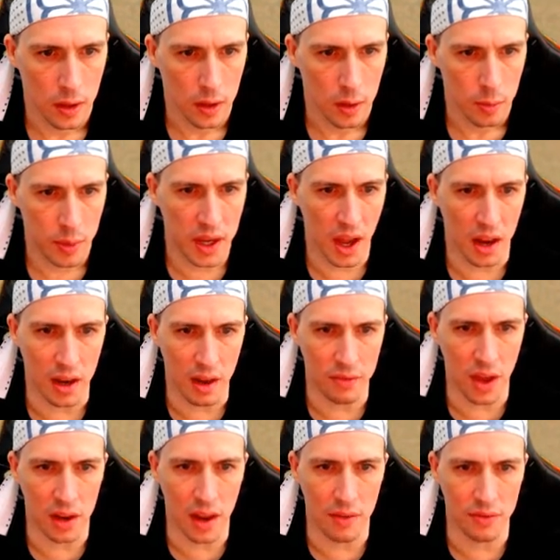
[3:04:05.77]
But yeah, I
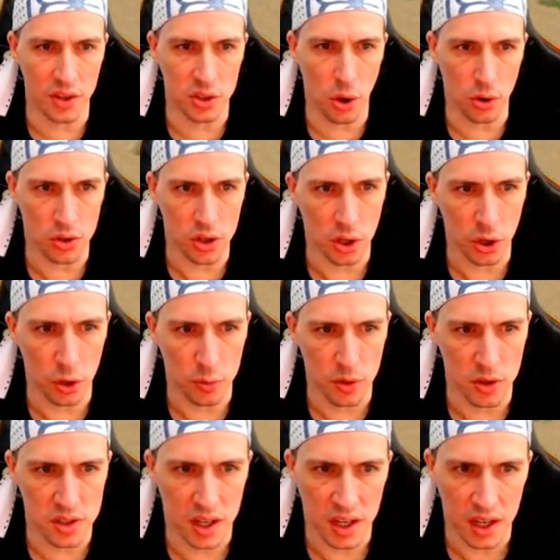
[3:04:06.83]
love the Doctor Who
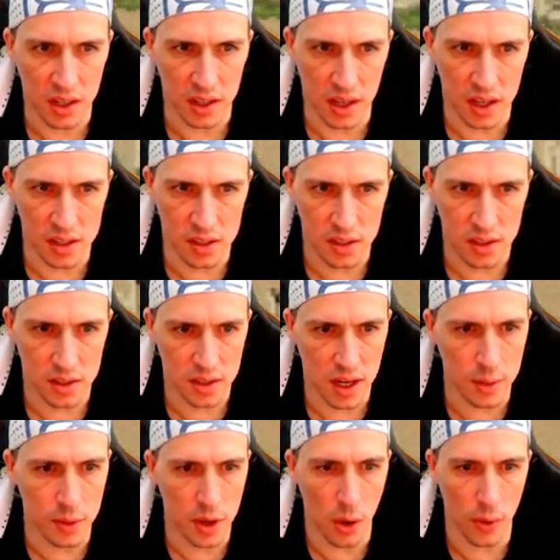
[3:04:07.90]
music in this. Let's
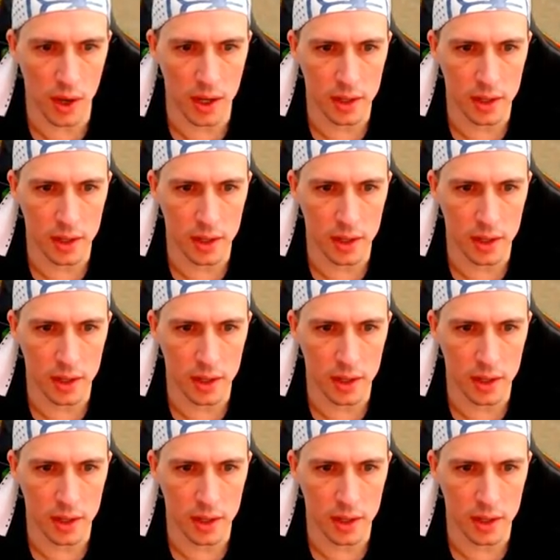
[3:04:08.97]
keep going.